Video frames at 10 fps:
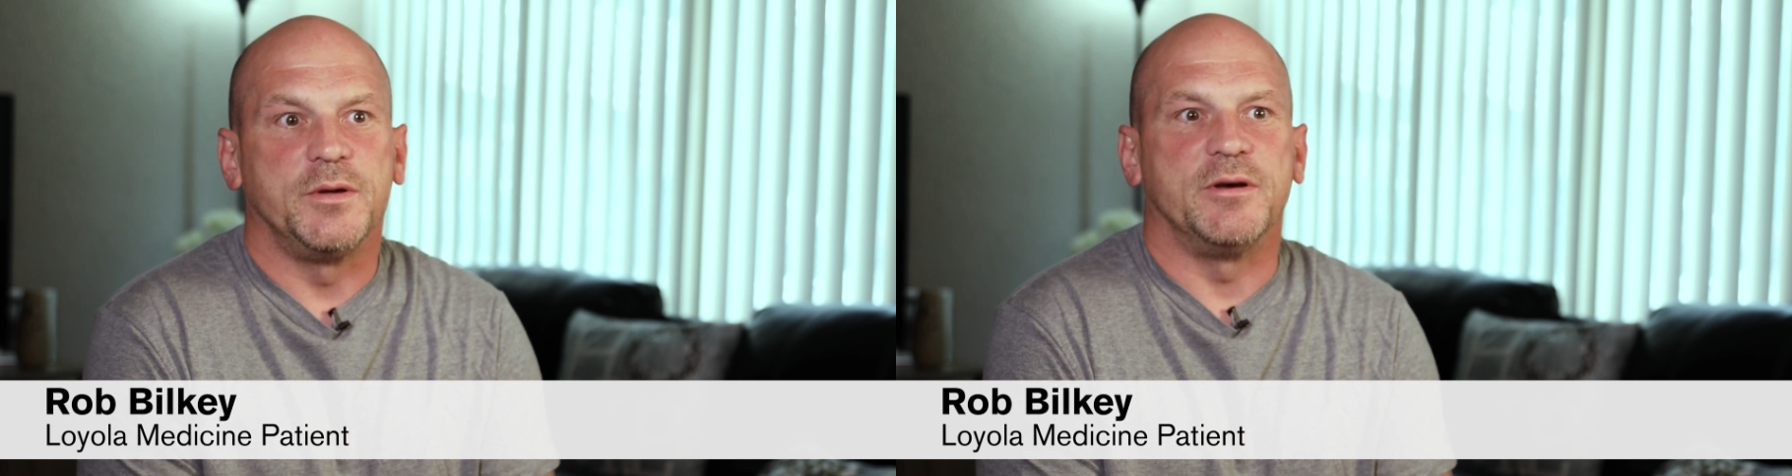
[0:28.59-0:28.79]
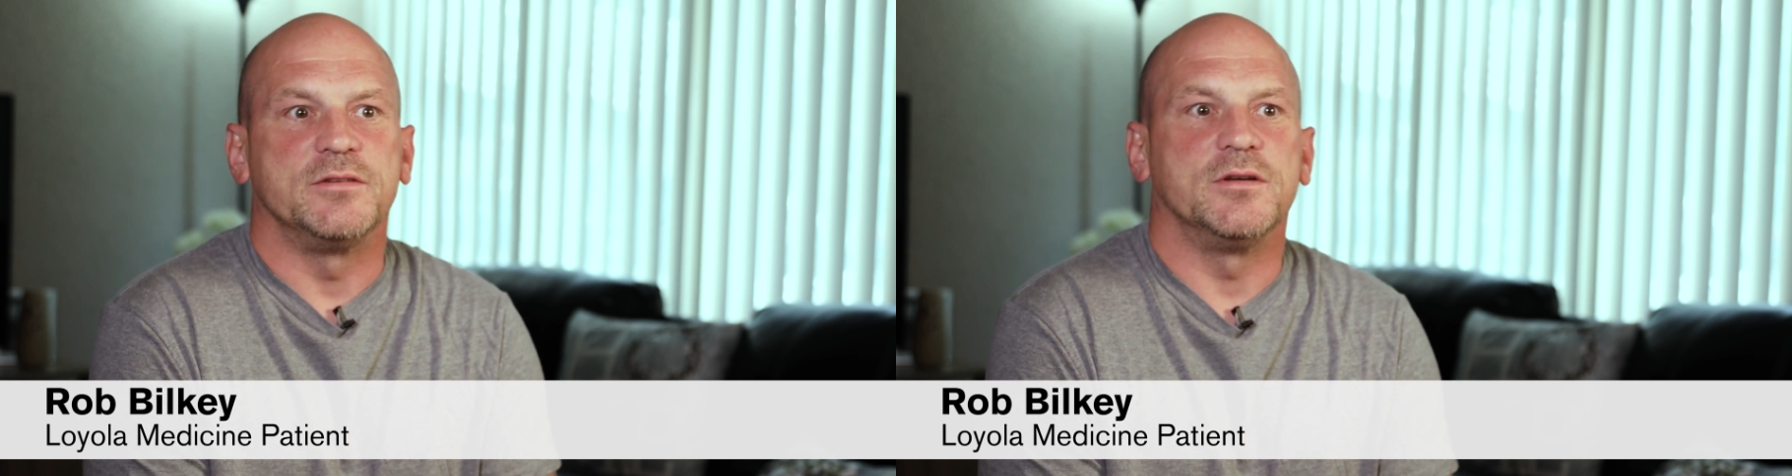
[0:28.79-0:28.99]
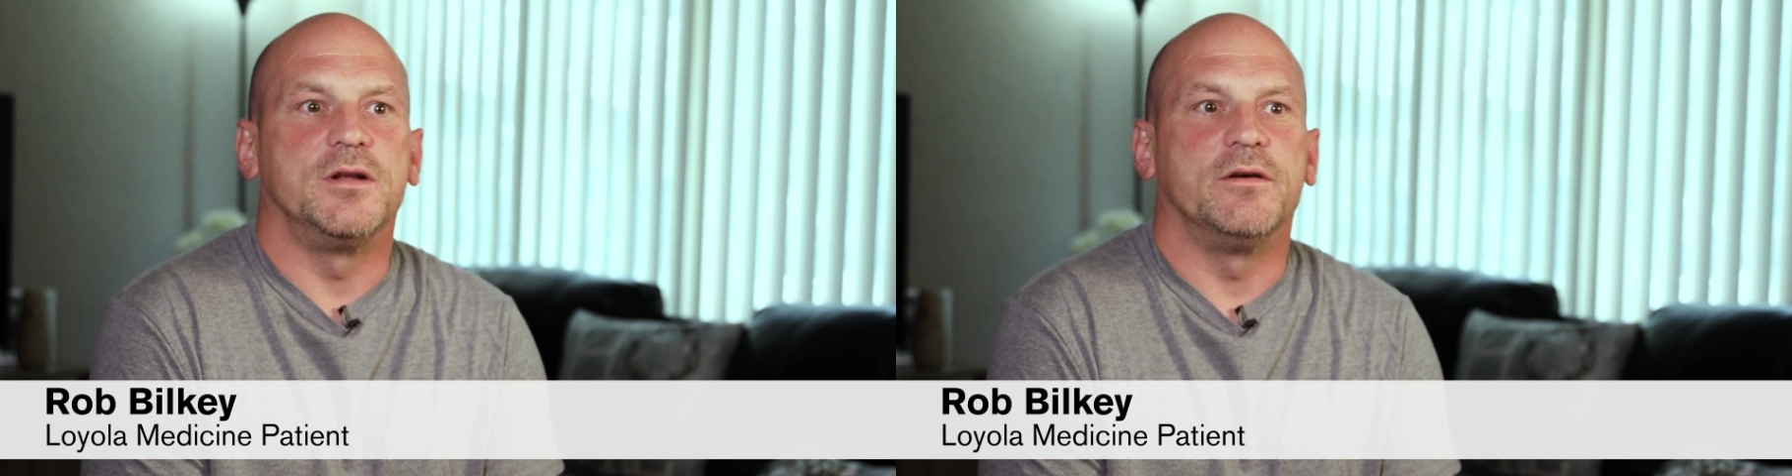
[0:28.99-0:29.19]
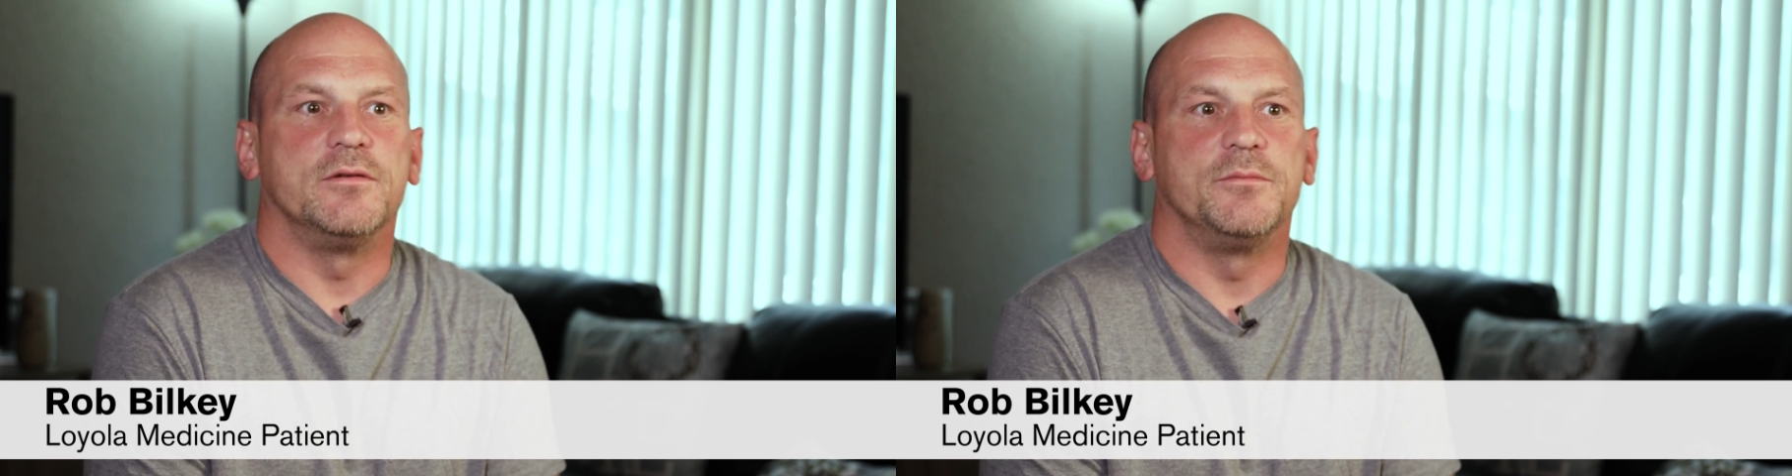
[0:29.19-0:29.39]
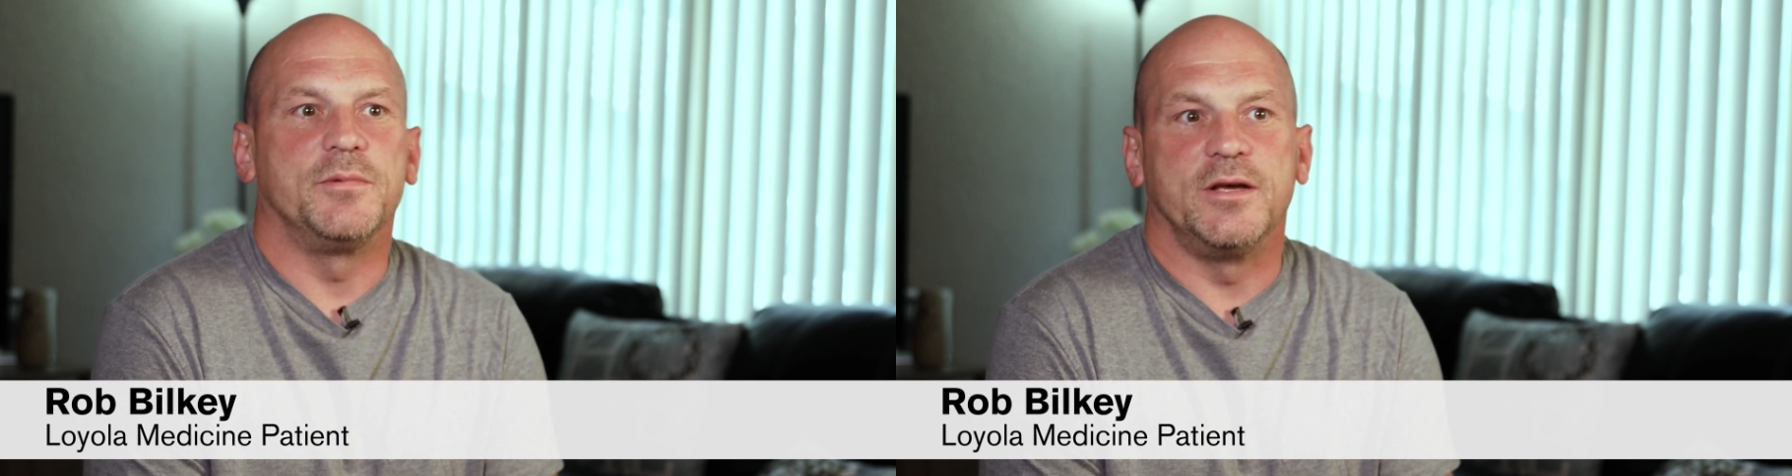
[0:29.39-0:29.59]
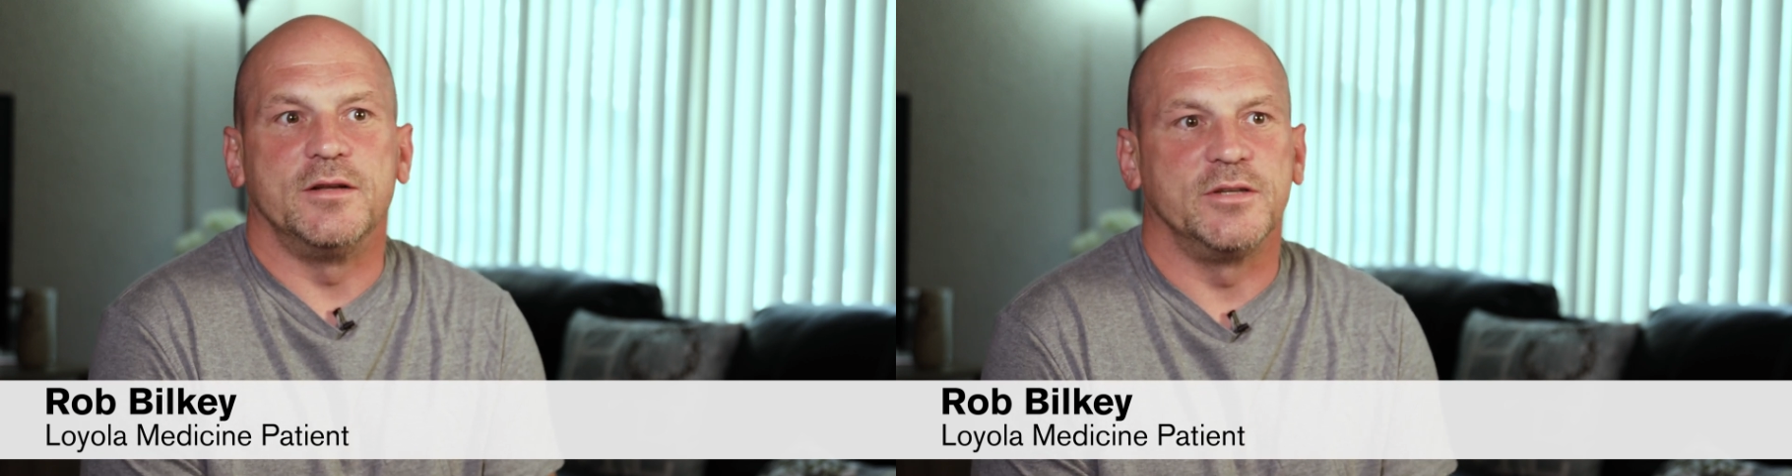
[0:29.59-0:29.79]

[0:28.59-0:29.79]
Me and my son haven't played